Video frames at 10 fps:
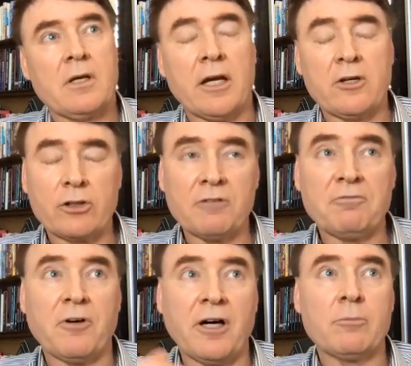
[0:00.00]
And you can
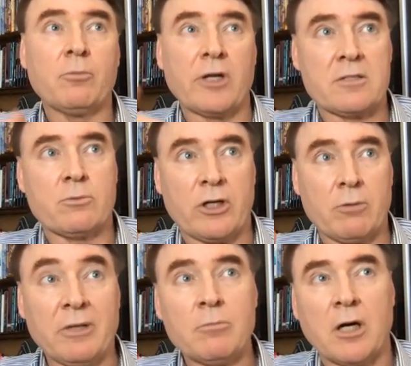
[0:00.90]
define what do you
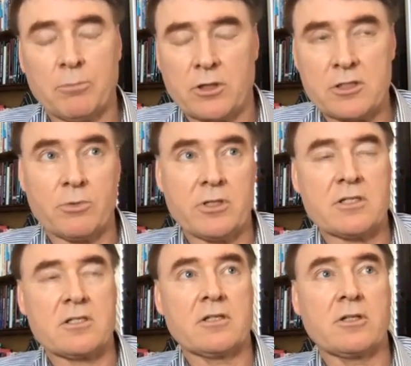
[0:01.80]
mean by
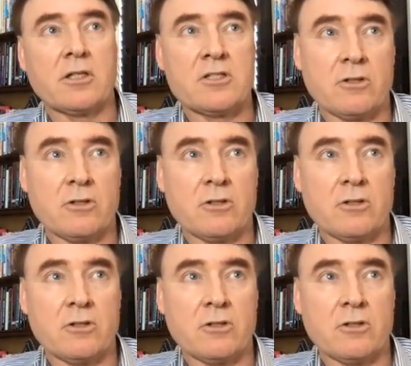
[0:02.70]
prosperous. It's